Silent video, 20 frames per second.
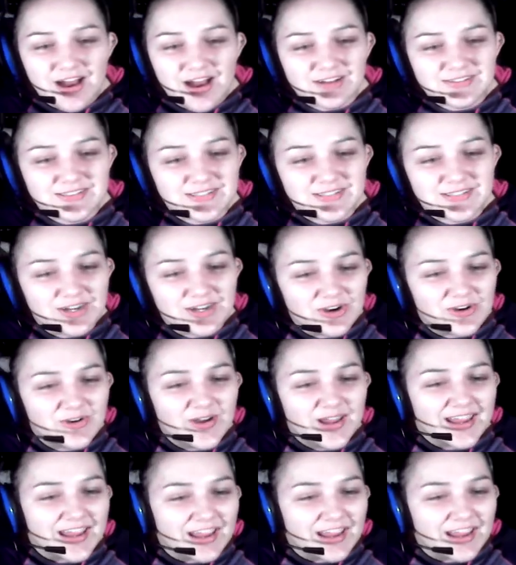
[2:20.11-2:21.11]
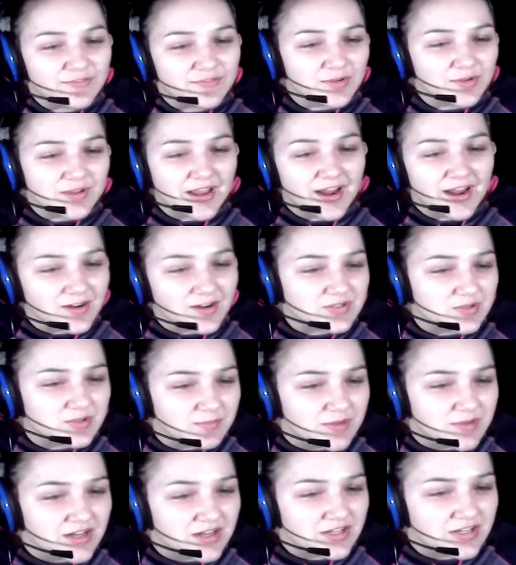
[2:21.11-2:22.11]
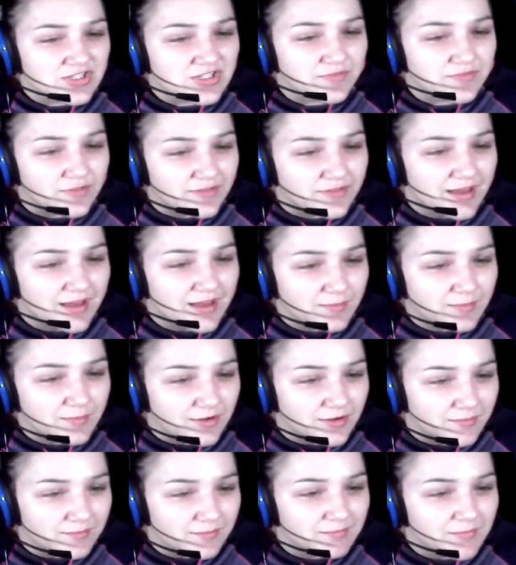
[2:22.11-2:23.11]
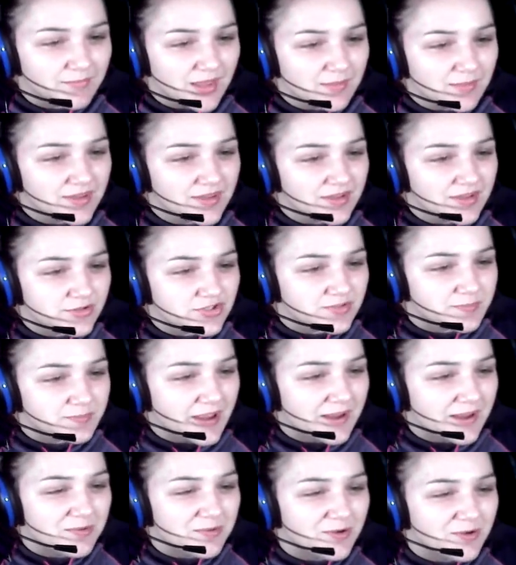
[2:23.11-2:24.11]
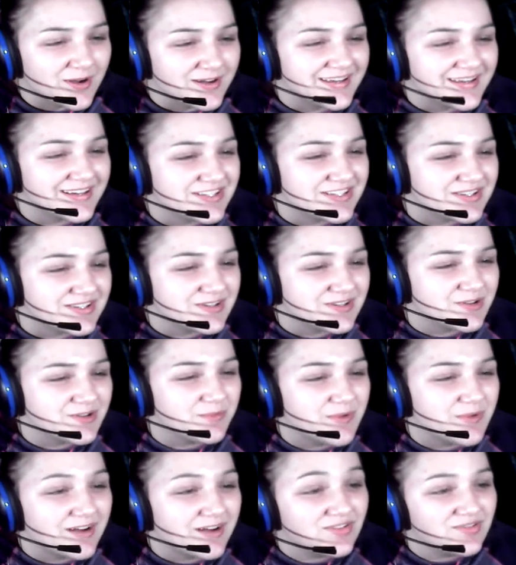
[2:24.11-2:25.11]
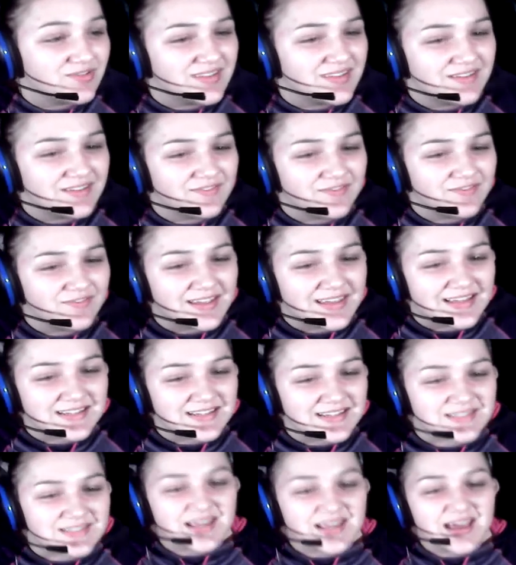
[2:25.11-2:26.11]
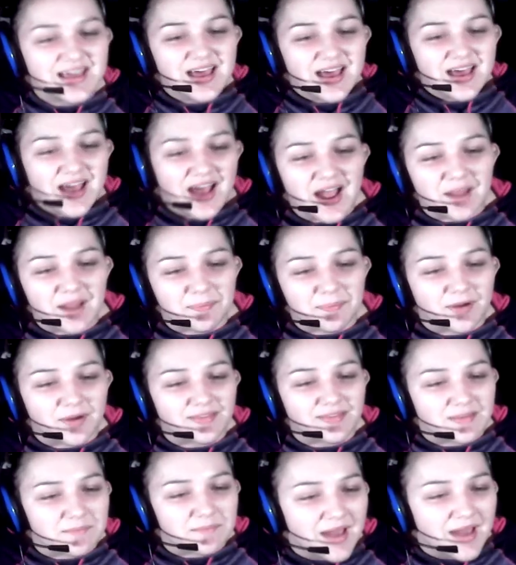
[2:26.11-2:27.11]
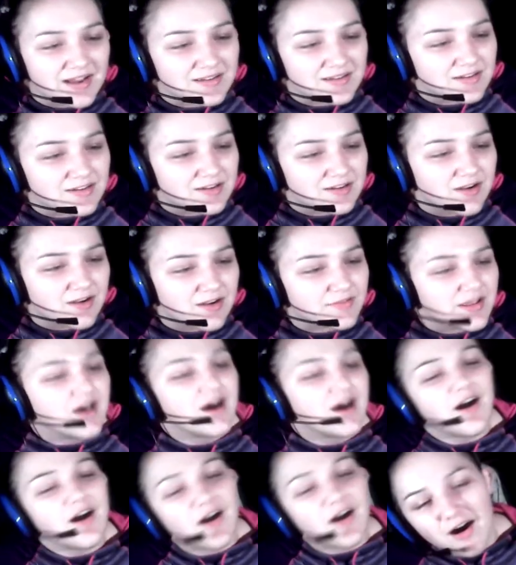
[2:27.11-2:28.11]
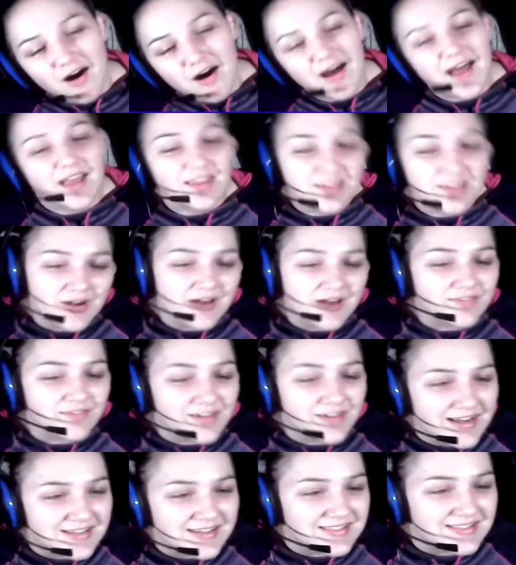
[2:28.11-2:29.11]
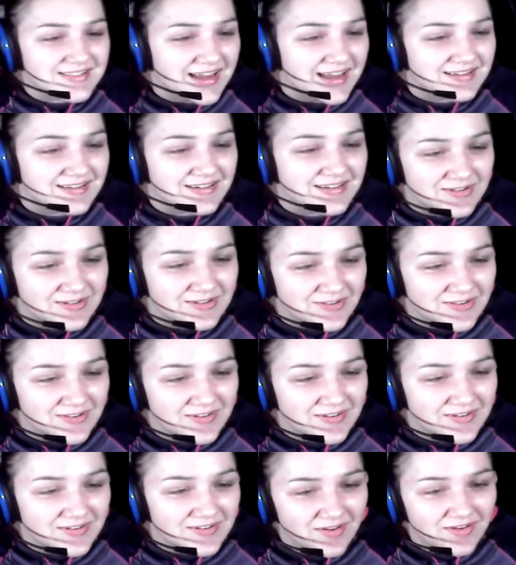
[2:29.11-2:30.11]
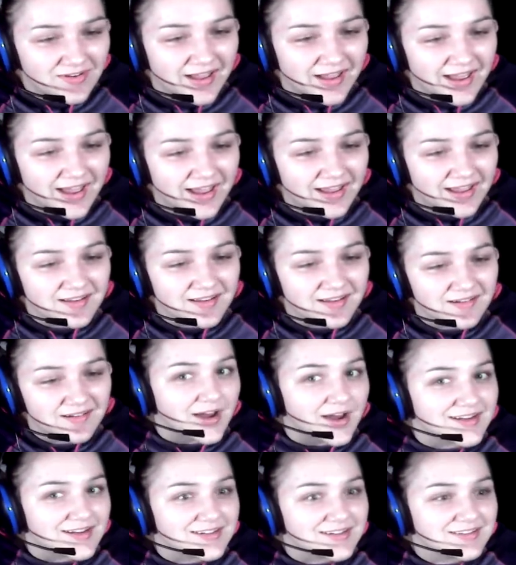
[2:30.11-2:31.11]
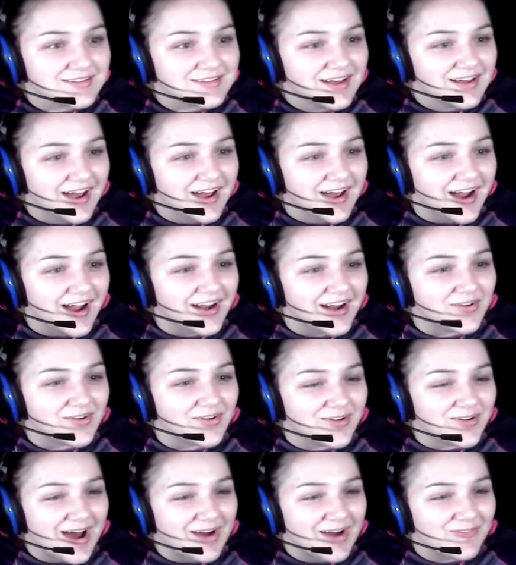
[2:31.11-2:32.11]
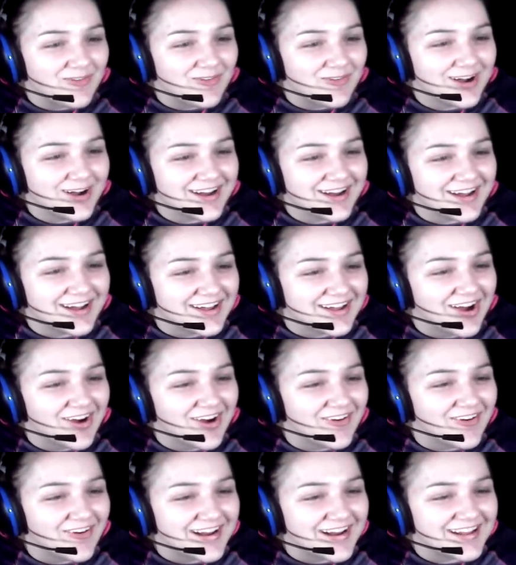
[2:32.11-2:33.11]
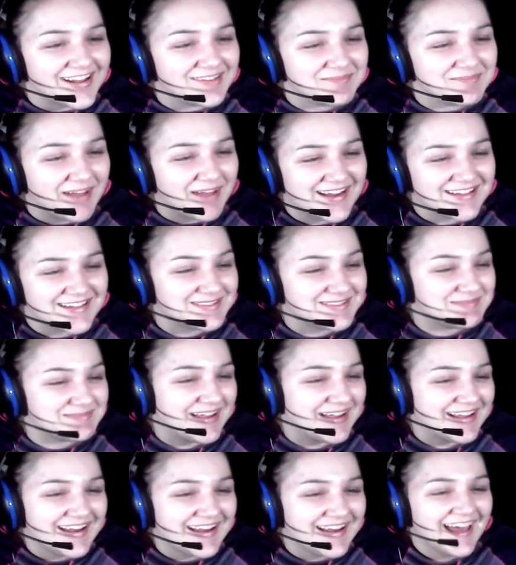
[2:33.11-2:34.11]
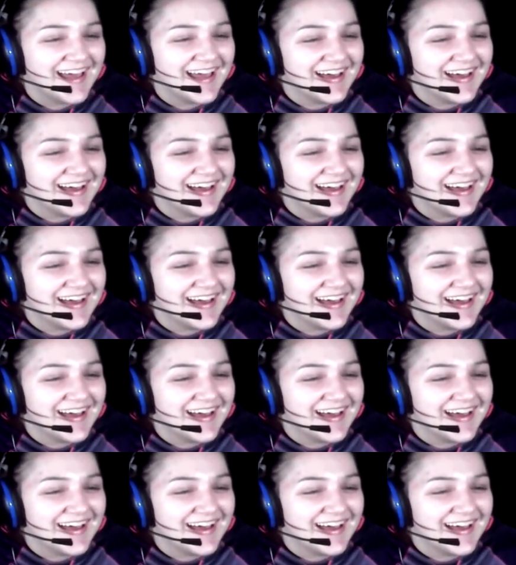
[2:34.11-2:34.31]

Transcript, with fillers: Also, if you care so much for that room, maybe you should pay more attention to where you leave the keys. I brought them back to your office. Aw, you have a nice day too. Okay. Guys, I do not want to go in the basement.